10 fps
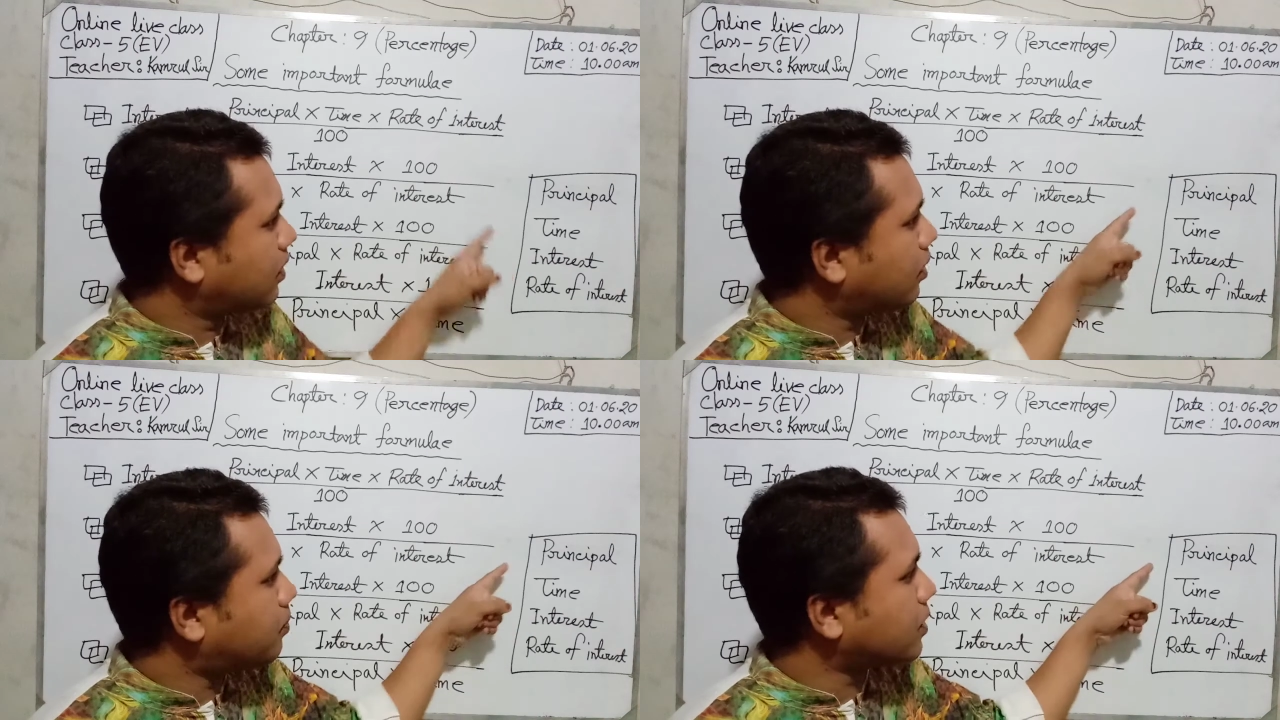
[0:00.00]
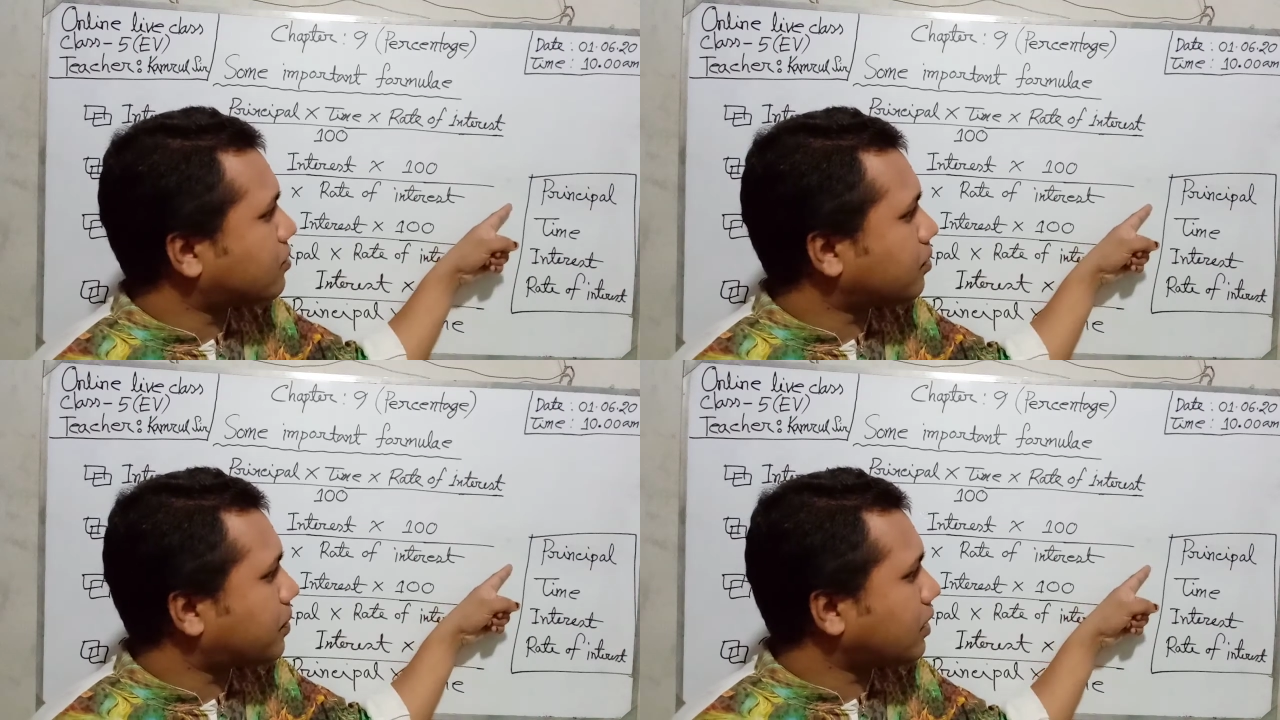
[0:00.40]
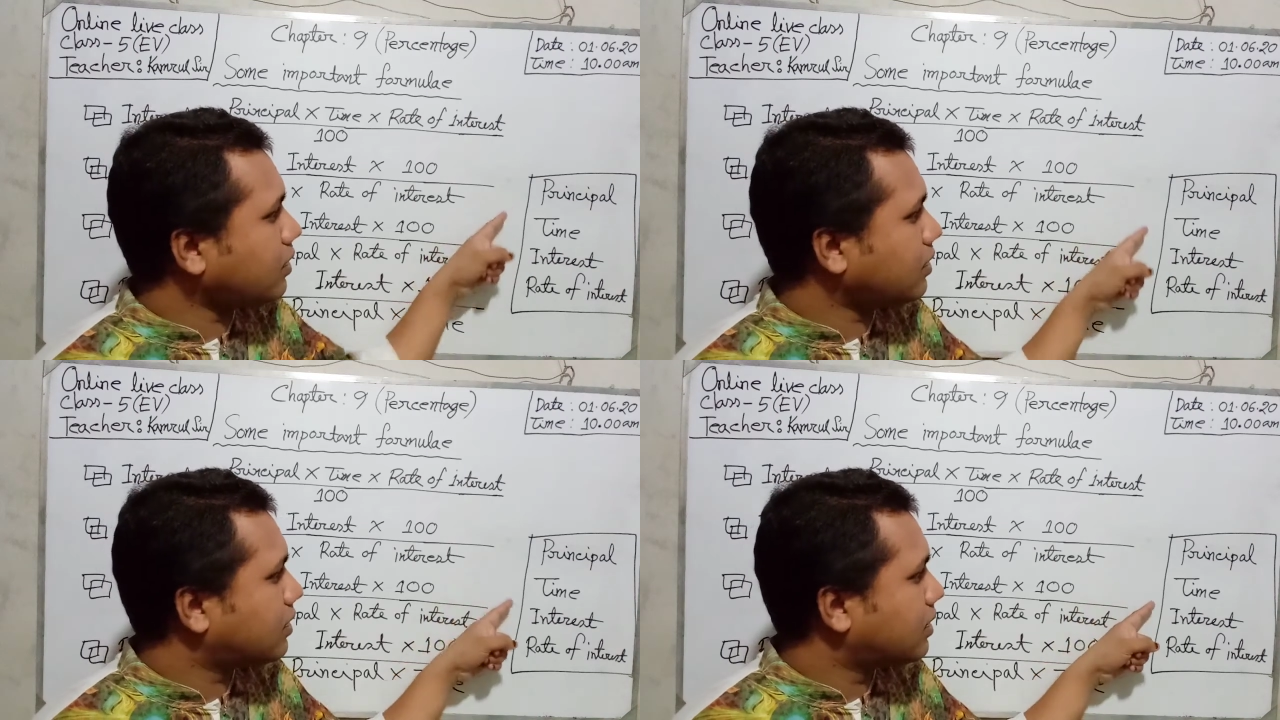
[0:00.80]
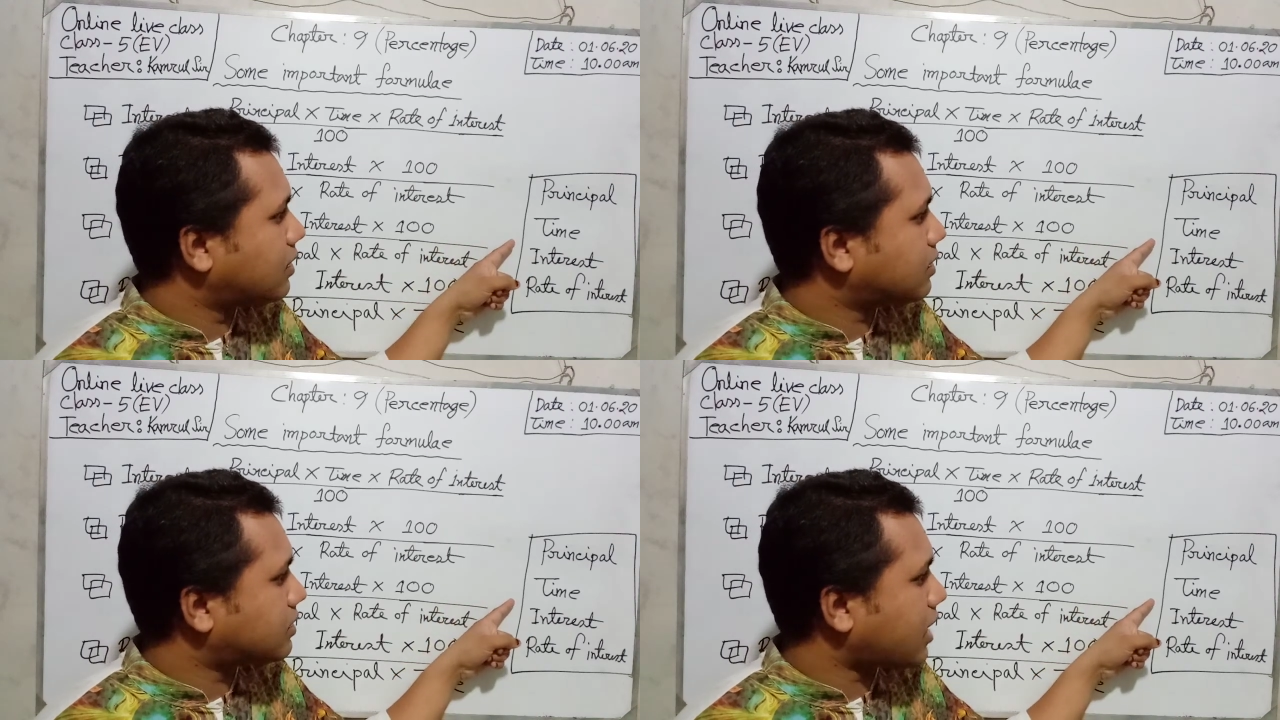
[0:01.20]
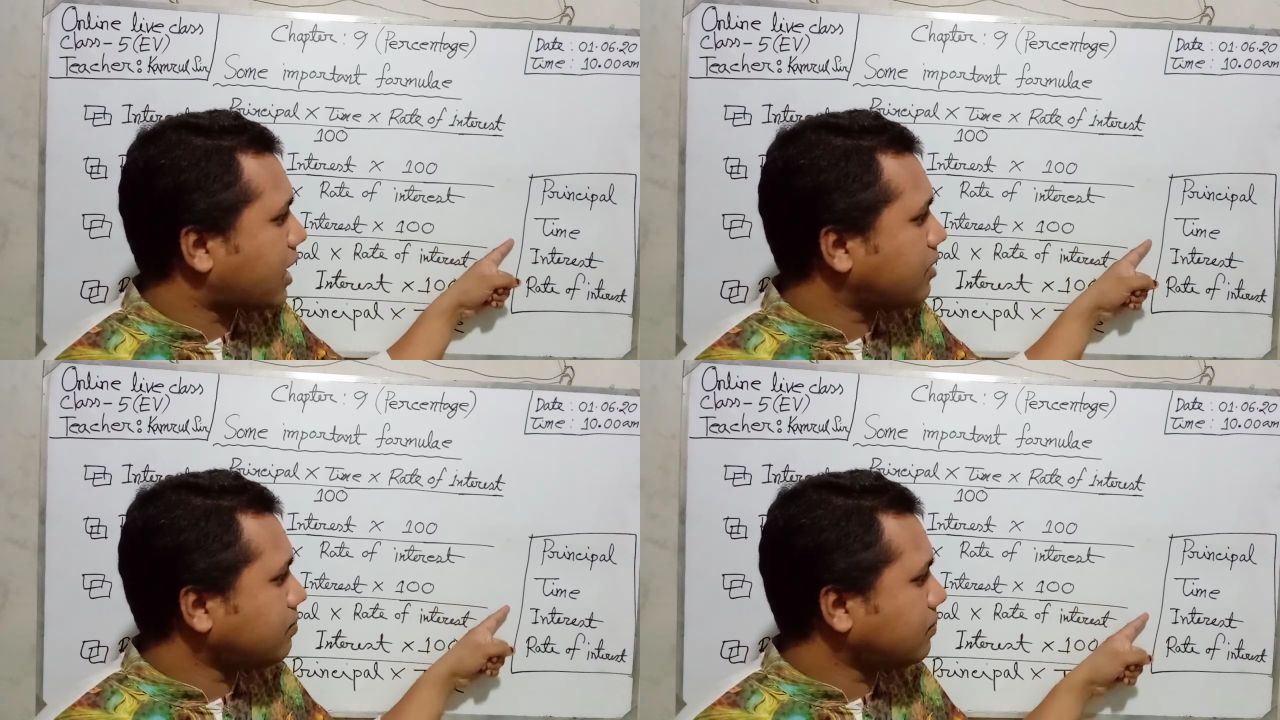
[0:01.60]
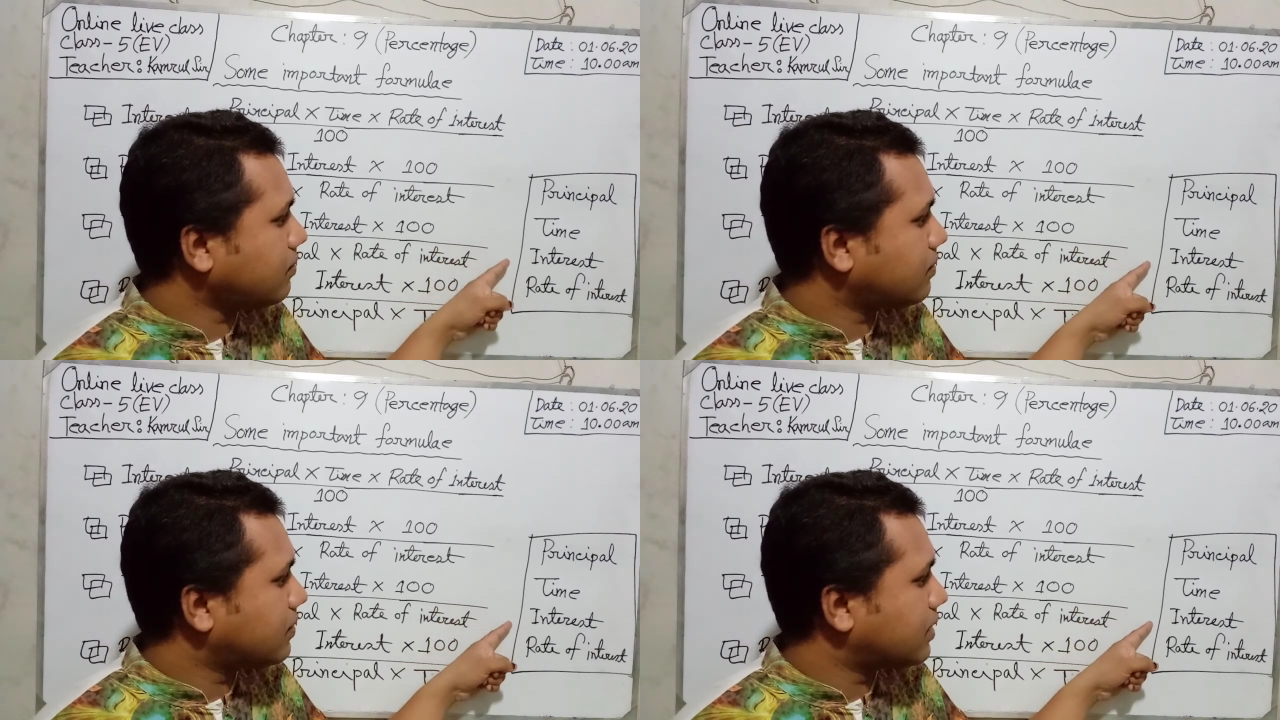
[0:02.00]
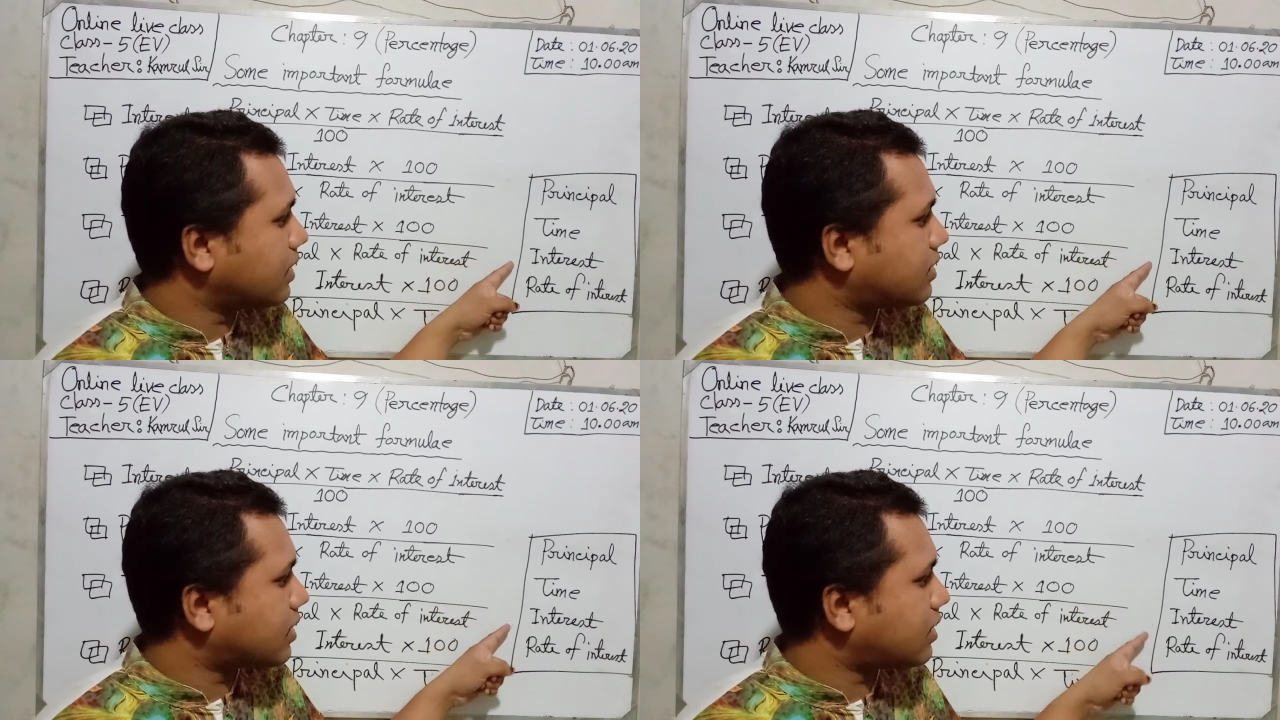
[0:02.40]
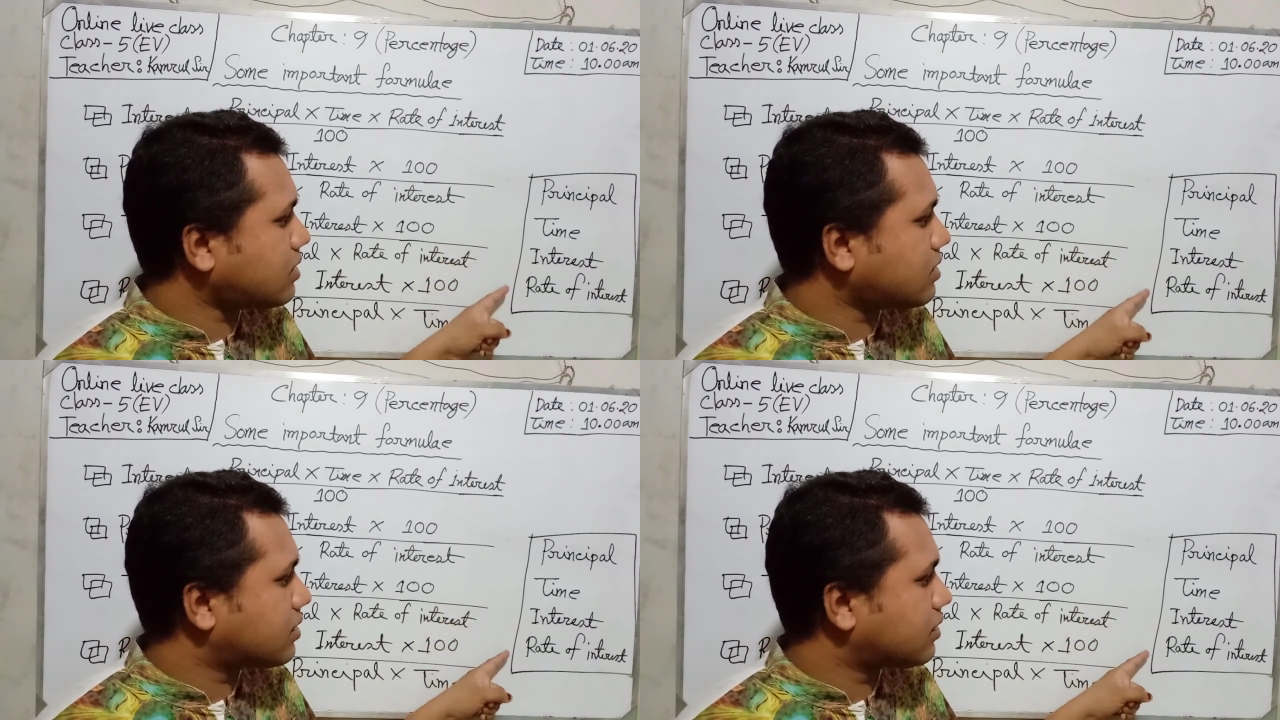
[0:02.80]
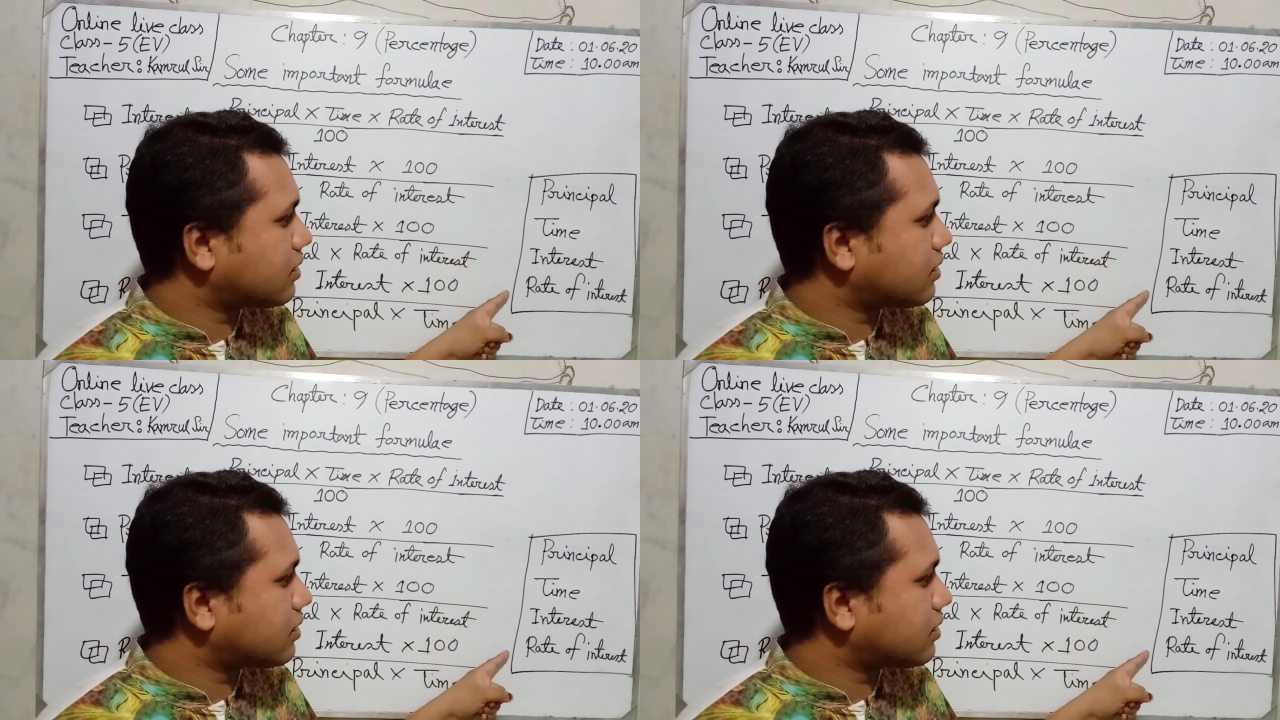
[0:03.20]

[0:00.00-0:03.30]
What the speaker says: principal, time, interest